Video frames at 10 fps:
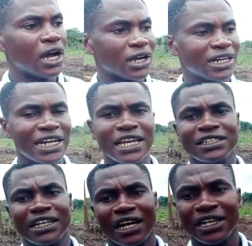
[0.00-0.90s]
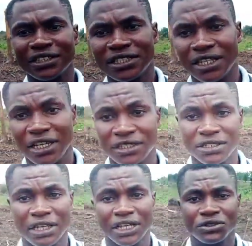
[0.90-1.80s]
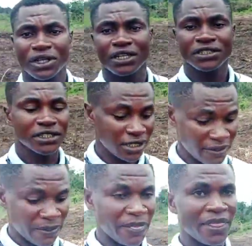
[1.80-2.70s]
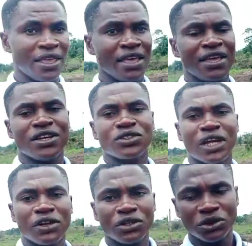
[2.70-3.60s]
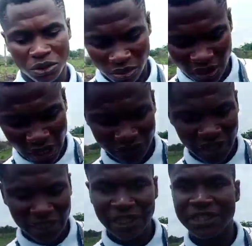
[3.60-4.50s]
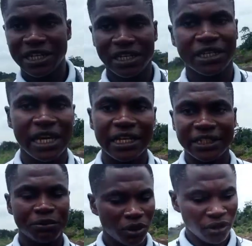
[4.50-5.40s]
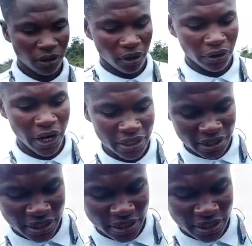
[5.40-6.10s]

clear the land, and as you can see, so and also they have started digging the earthen pond already.